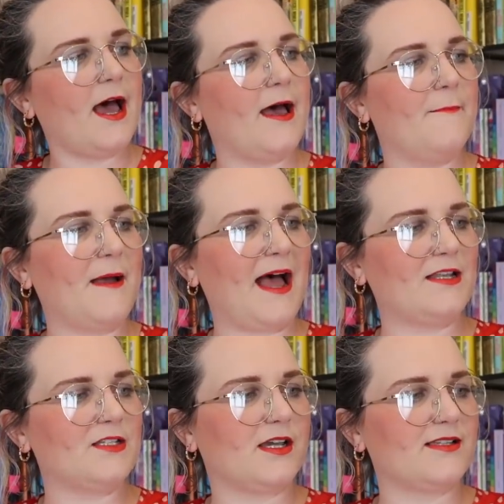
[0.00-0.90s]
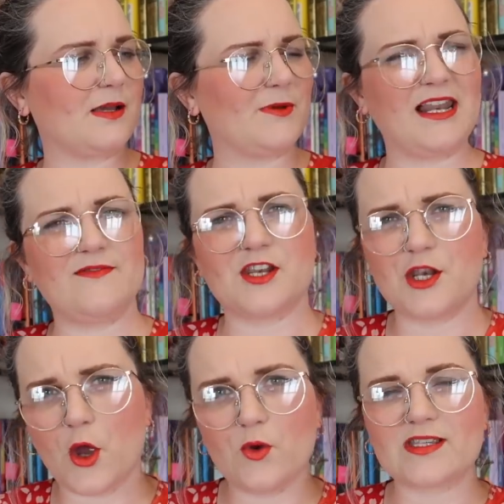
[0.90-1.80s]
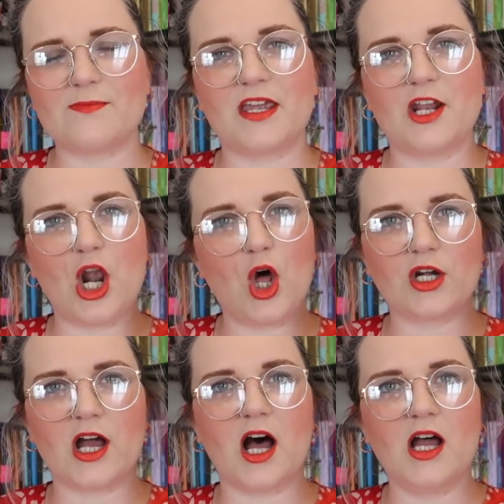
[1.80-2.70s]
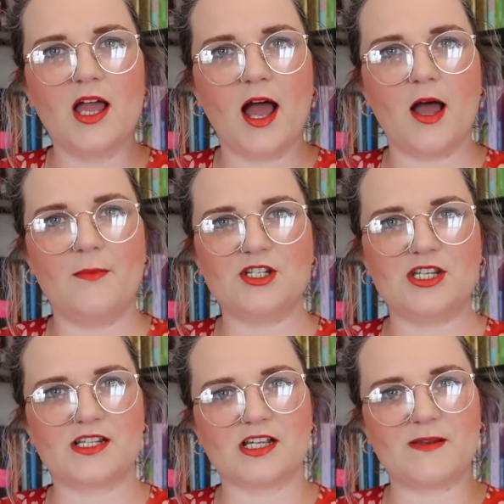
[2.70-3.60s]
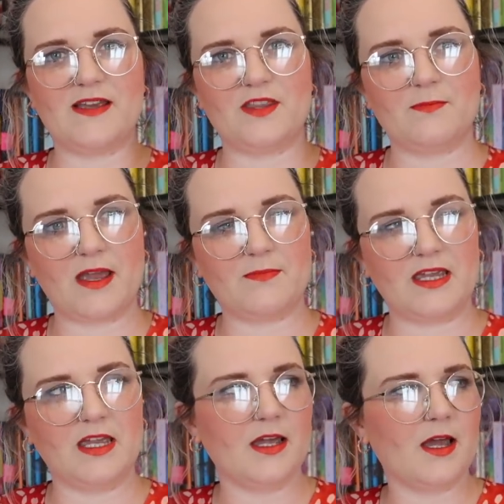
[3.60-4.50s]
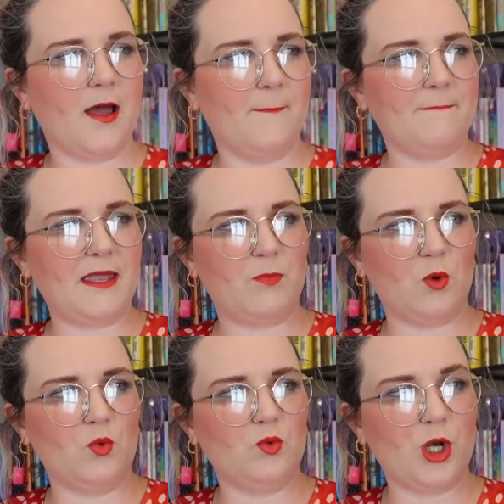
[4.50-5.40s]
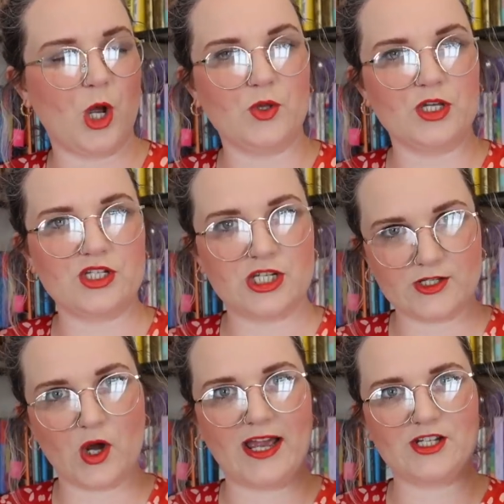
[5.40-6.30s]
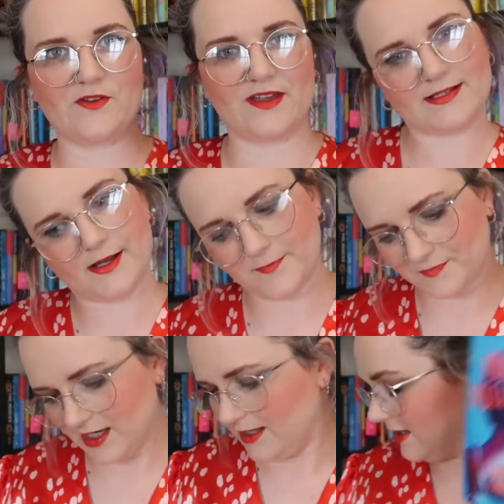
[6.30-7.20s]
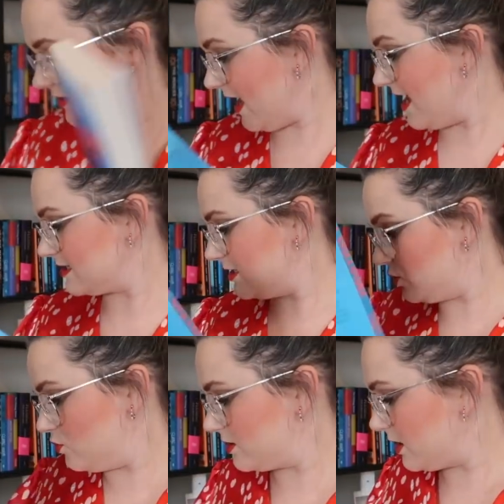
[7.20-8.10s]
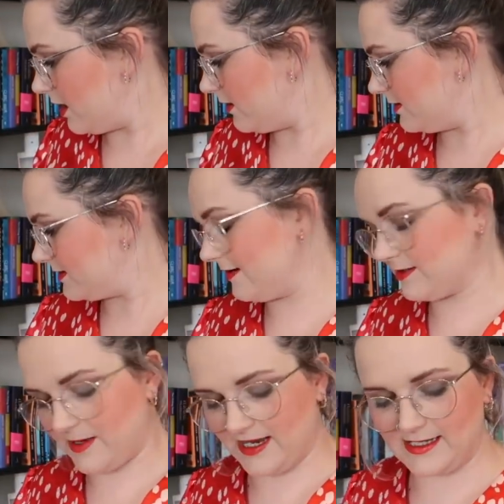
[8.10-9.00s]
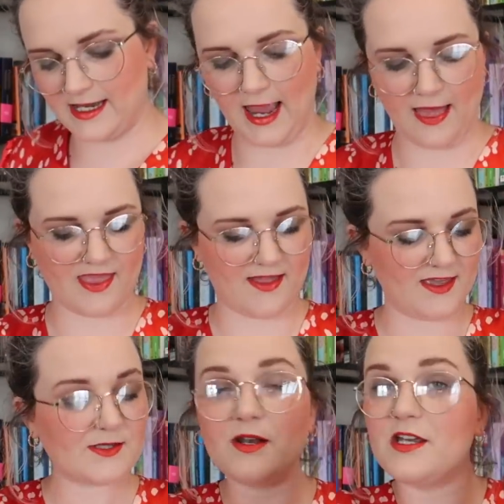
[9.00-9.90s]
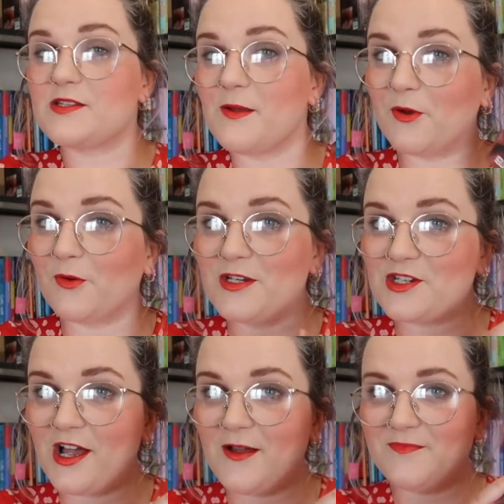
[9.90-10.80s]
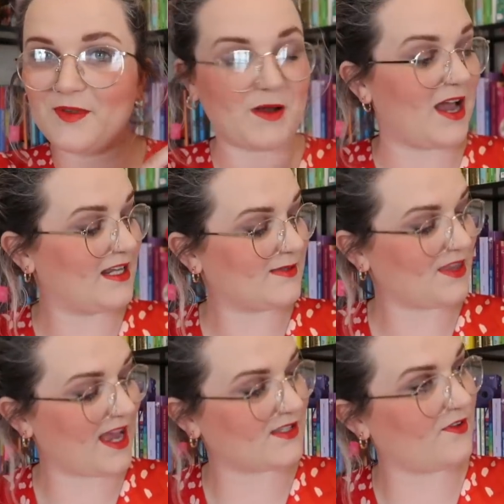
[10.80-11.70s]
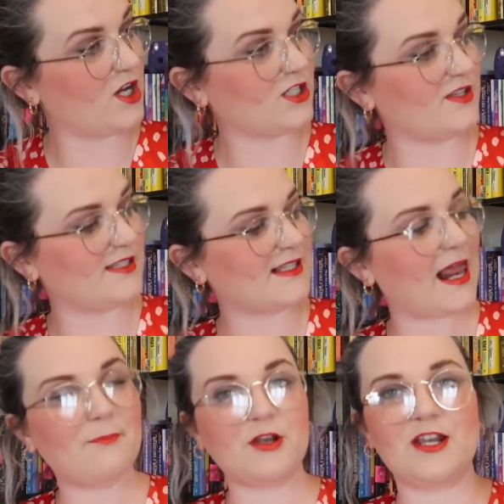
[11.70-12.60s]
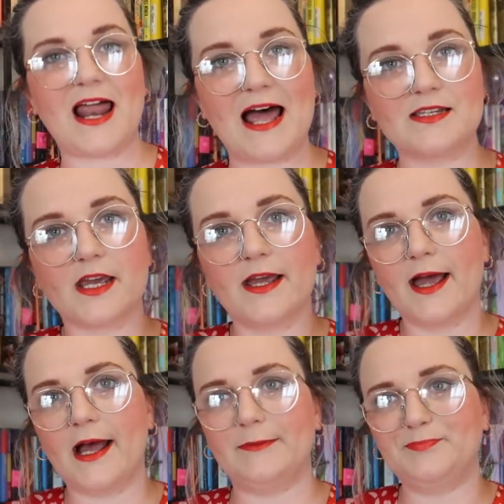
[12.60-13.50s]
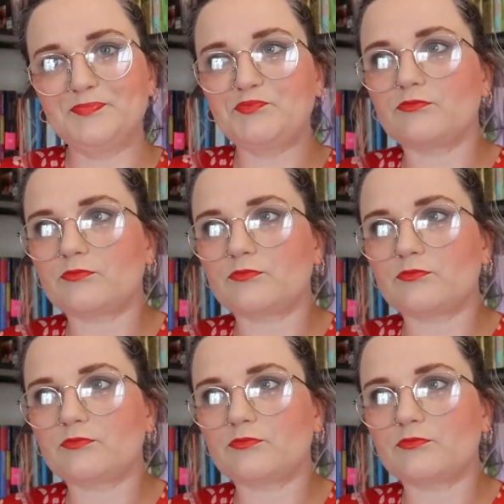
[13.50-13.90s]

um, and uh, someone leaves a note or something in her locker, um, and she starts believing that maybe um, people know that she's got H I V. So that is also sounds amazing. And then this one is a book which um, by Elizabeth Acevedo. This is Clap When You Land. Um,